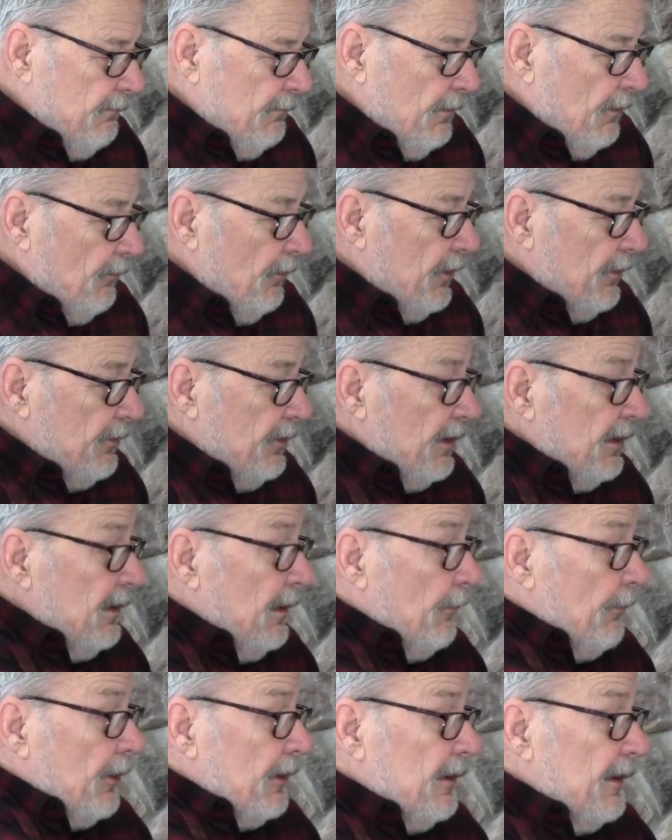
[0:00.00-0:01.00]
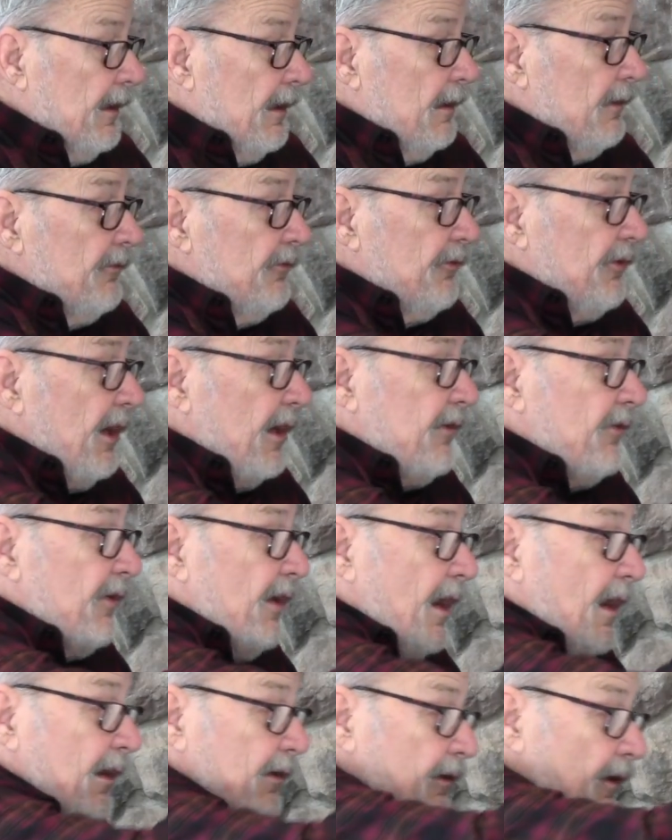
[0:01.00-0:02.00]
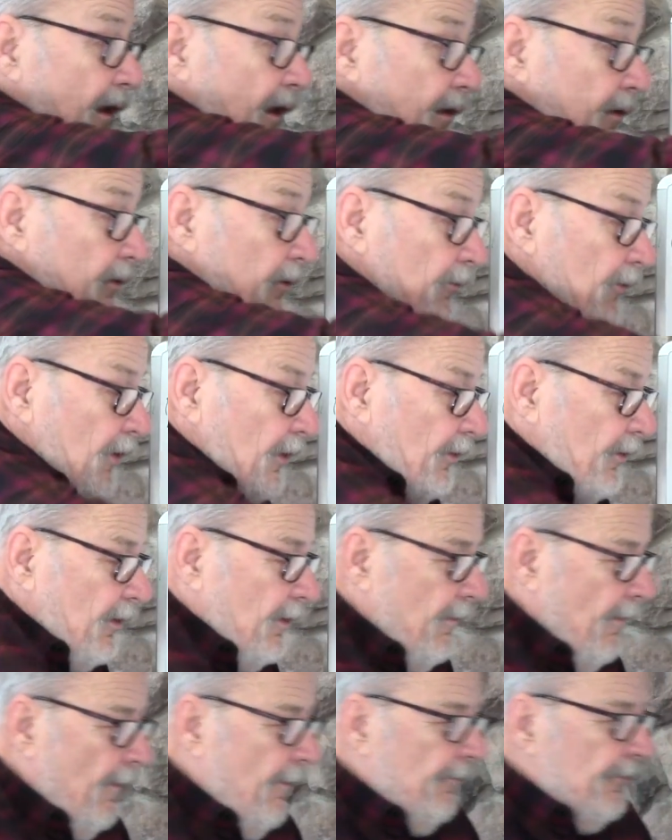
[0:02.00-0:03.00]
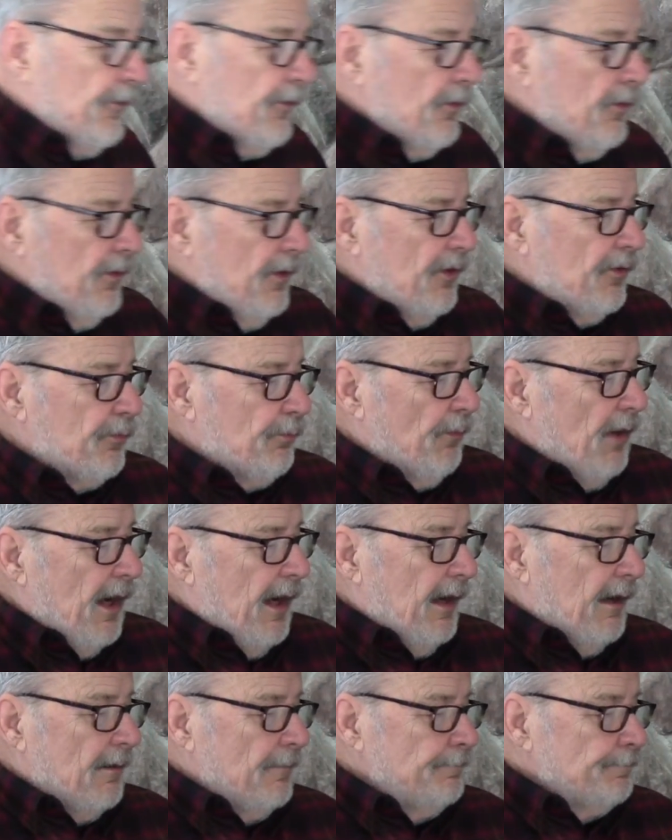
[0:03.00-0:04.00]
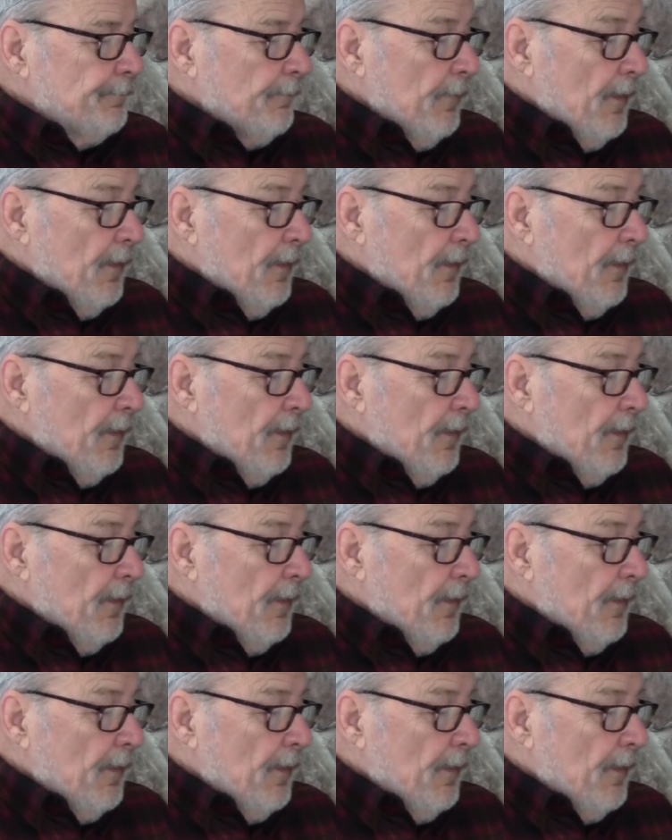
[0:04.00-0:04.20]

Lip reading: And we deliberately zigzag all over through this mile.